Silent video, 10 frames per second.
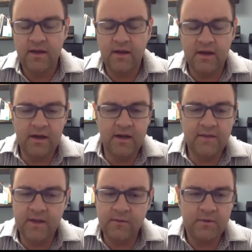
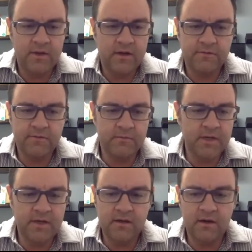and they were there for
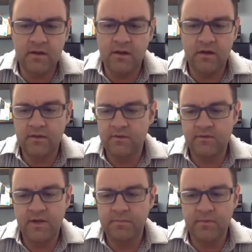me all
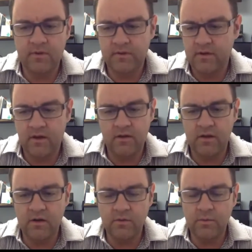
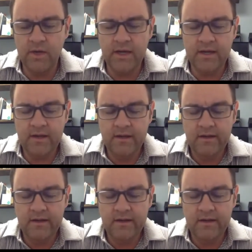along the way.